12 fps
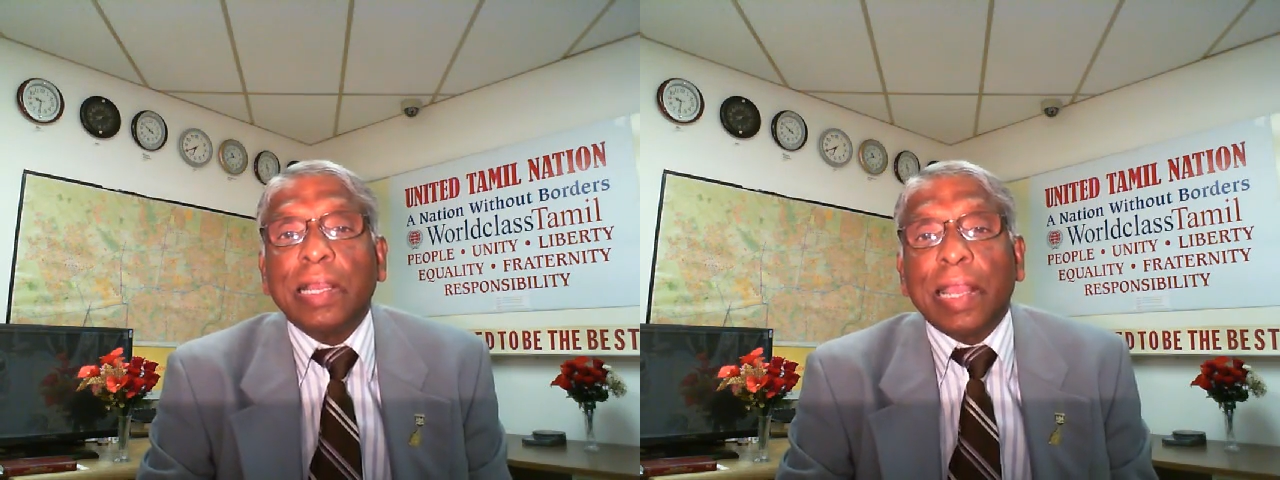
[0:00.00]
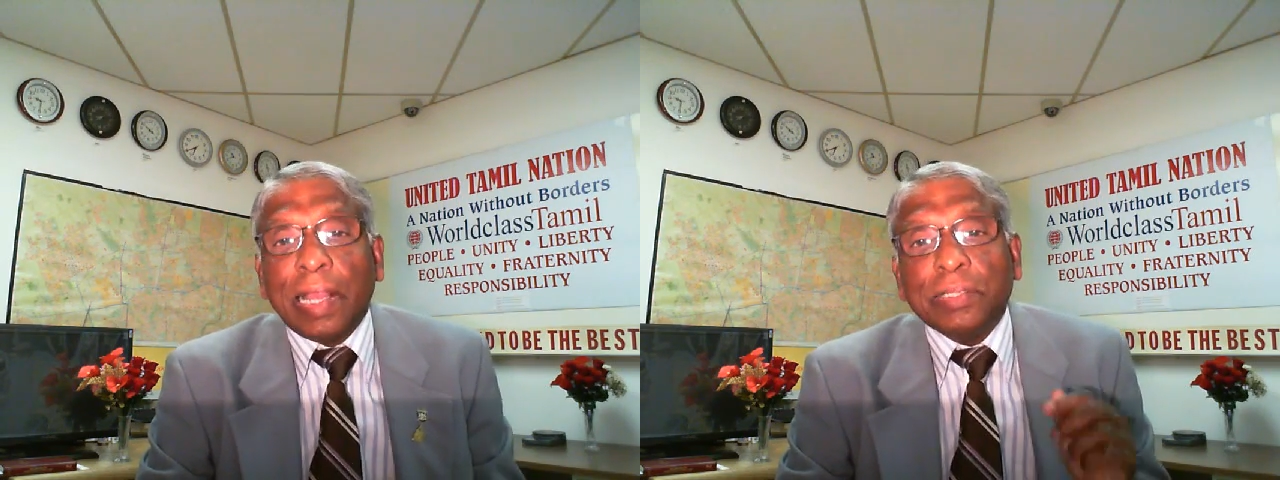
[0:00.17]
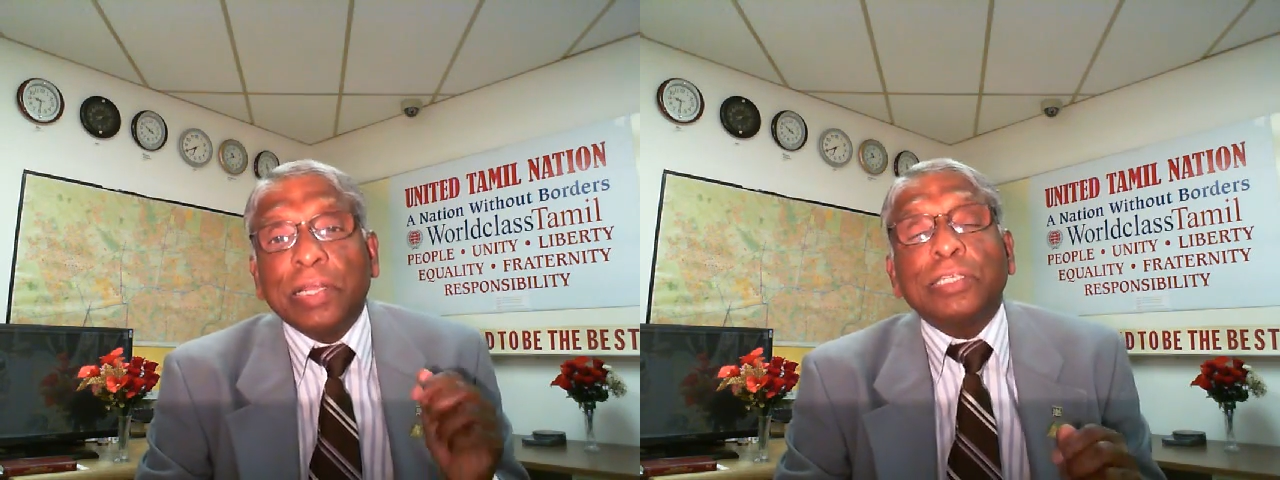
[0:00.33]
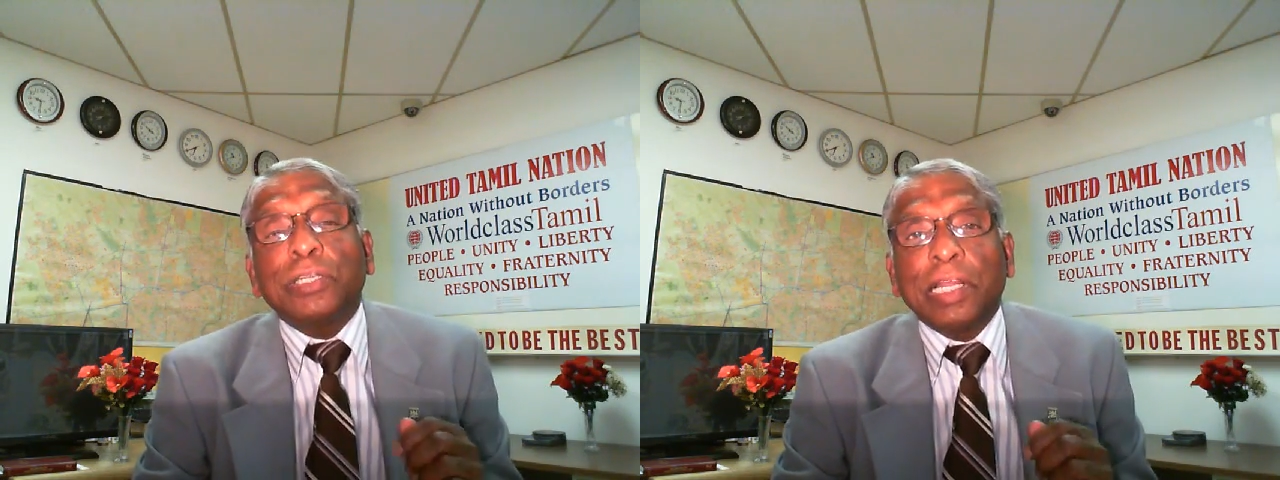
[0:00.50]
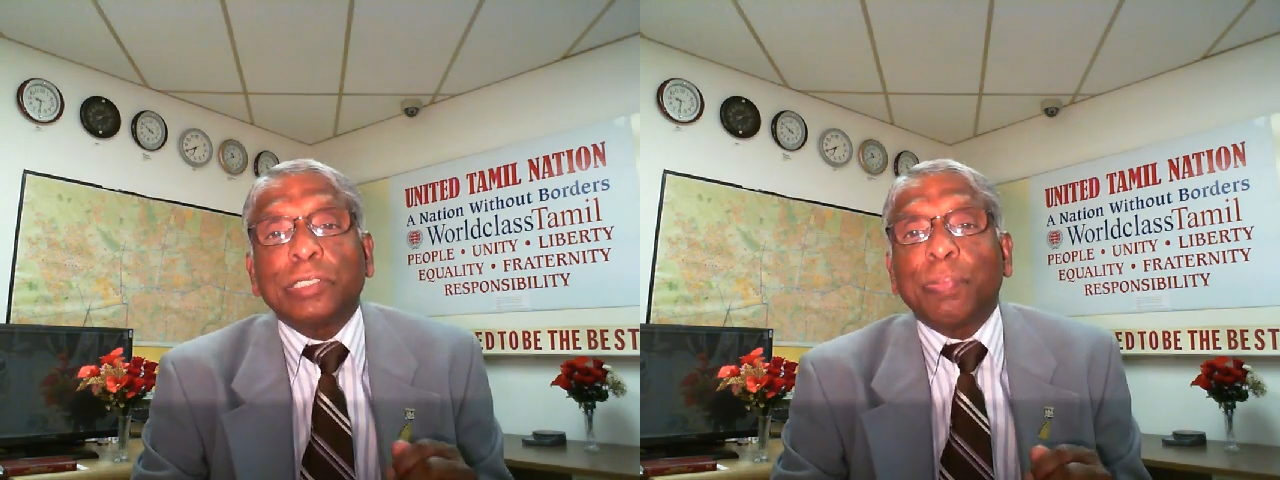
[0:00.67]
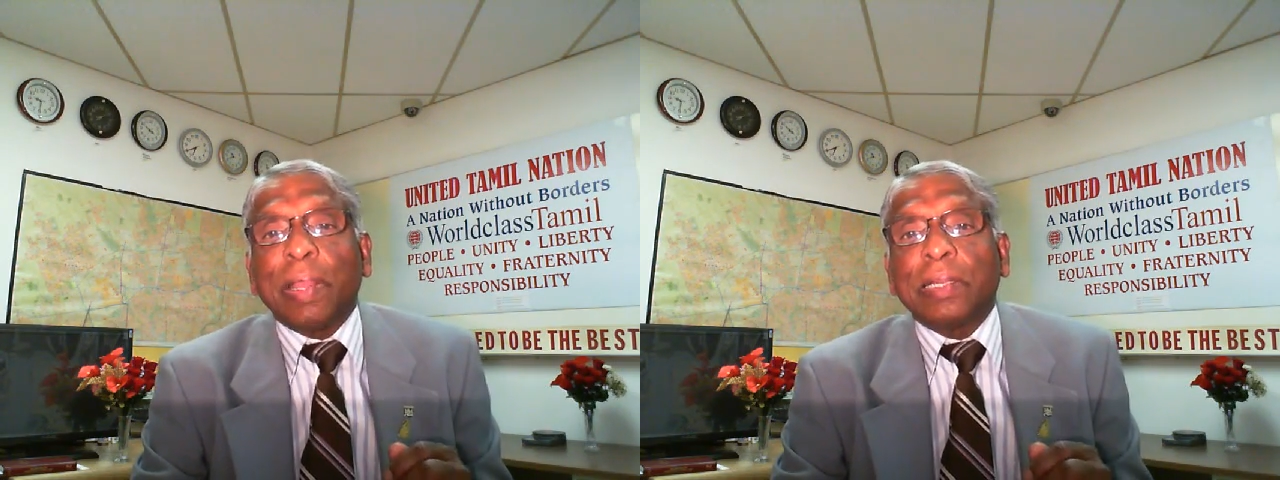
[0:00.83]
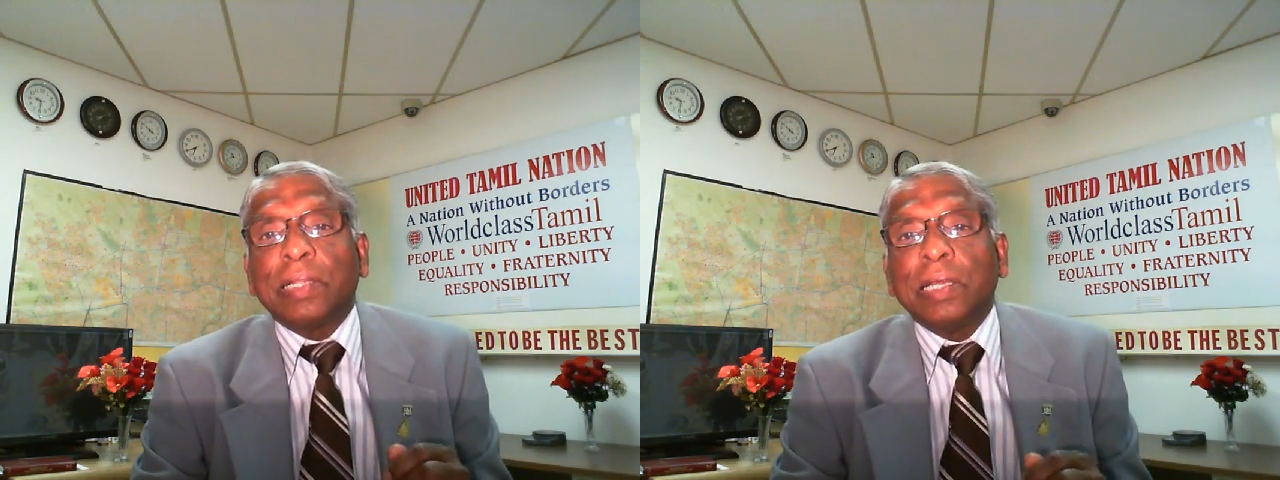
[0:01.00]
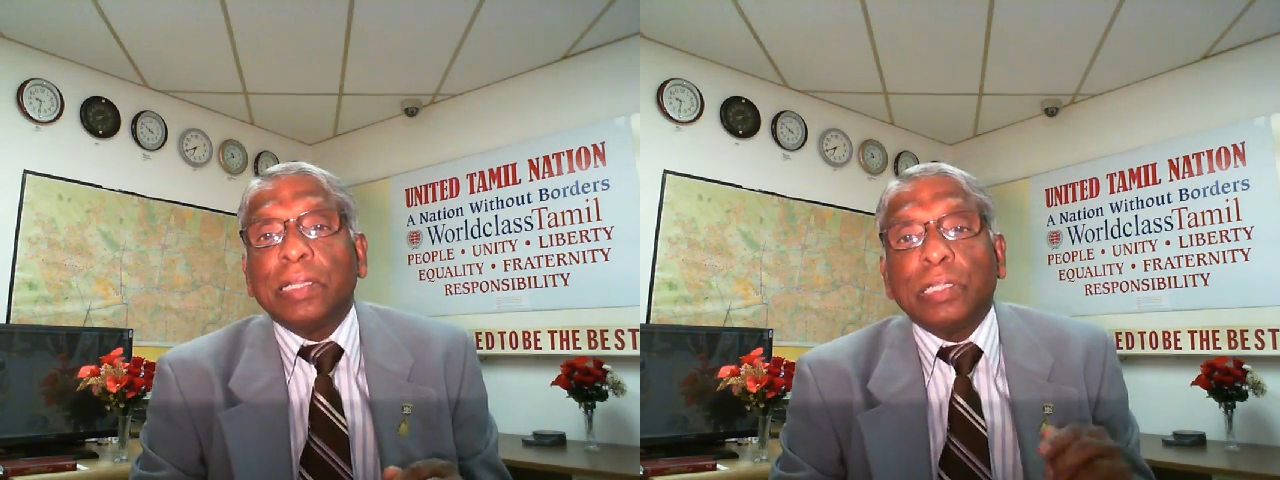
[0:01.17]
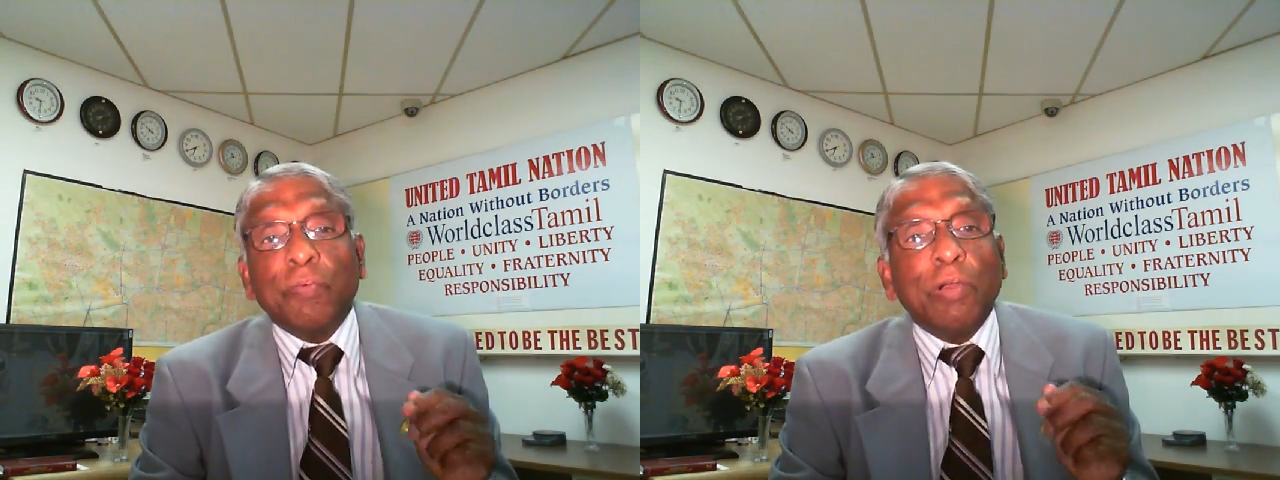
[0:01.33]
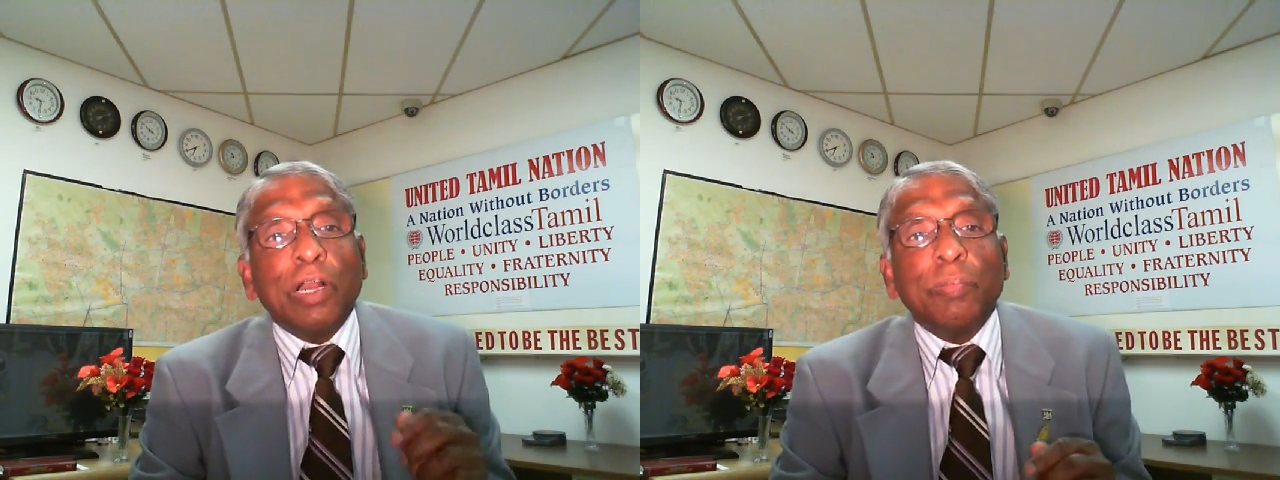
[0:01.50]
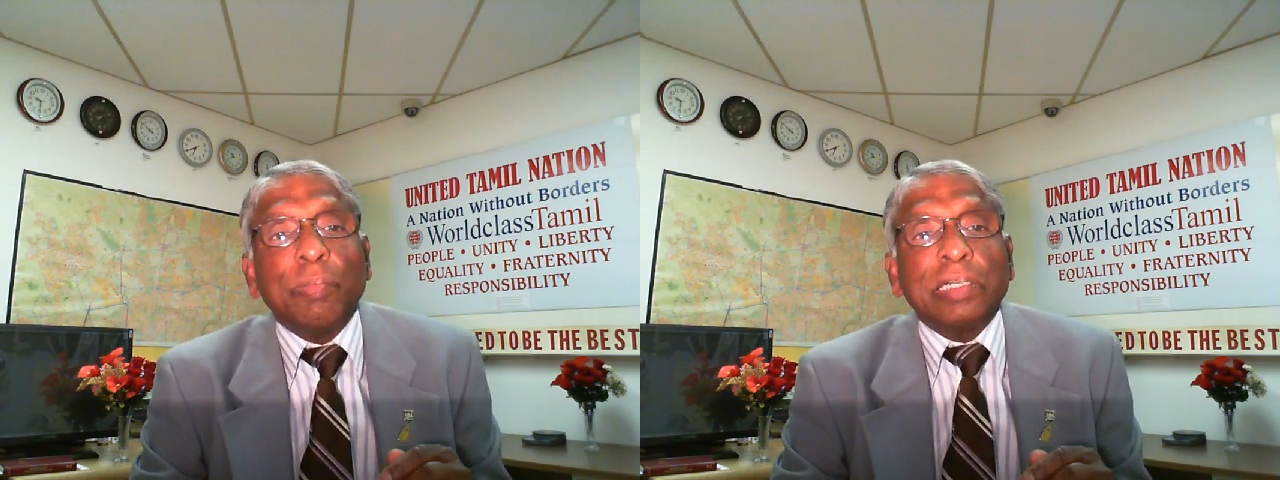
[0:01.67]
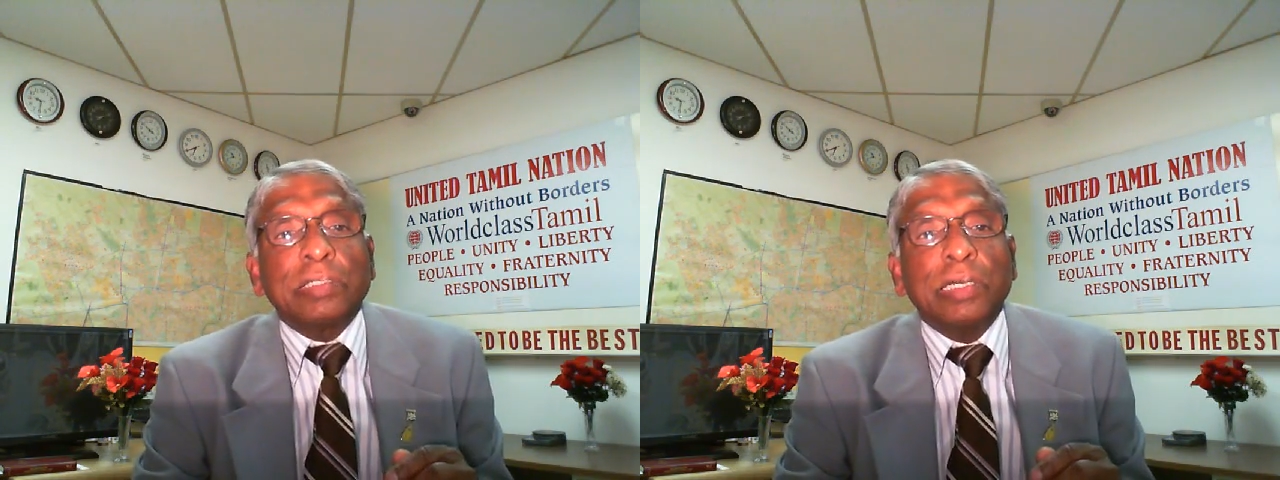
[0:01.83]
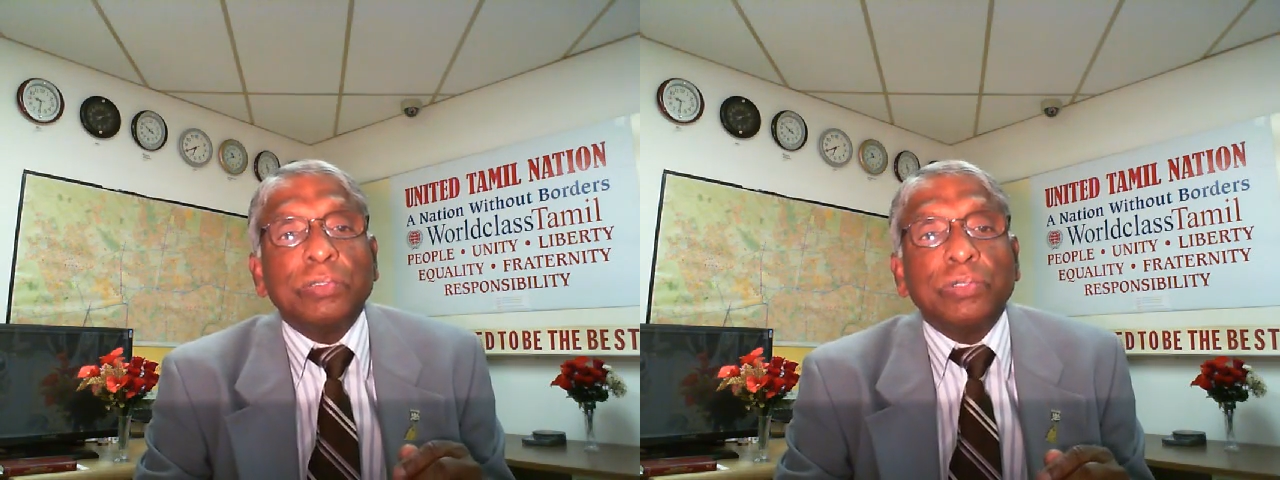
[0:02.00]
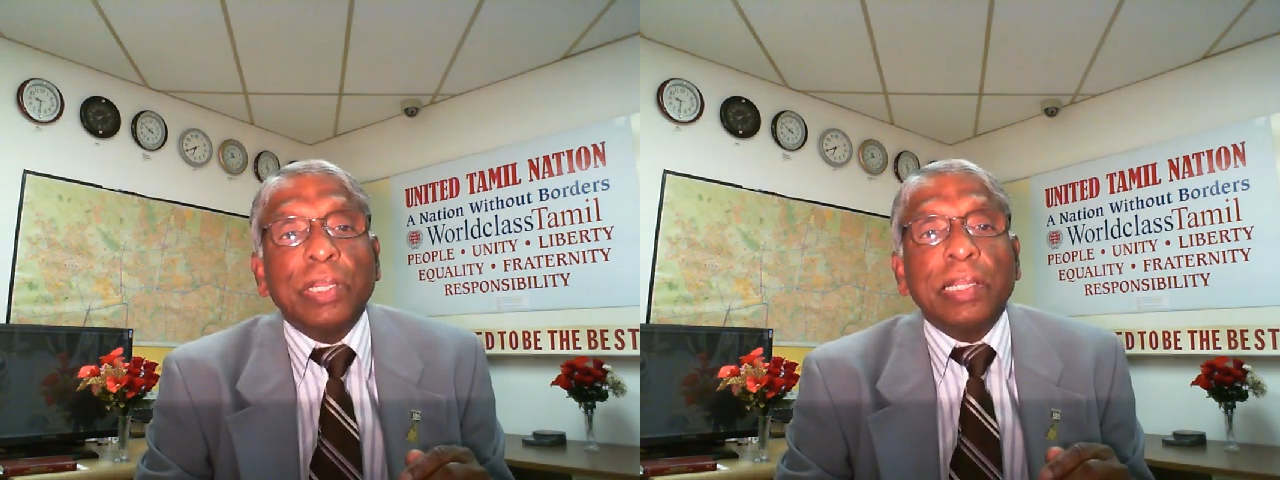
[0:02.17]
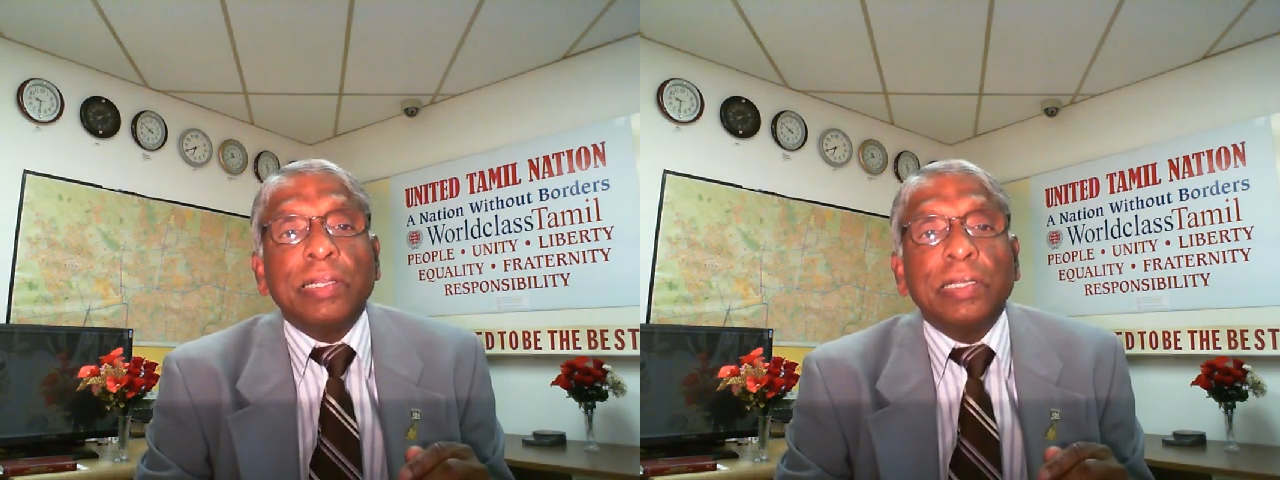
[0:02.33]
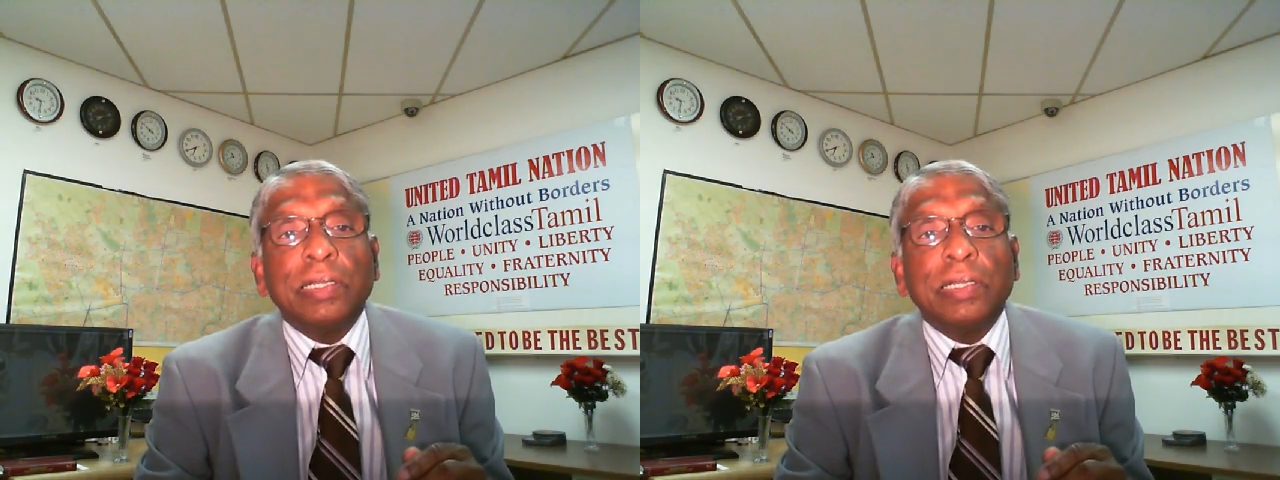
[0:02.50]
In this respect, the world must concede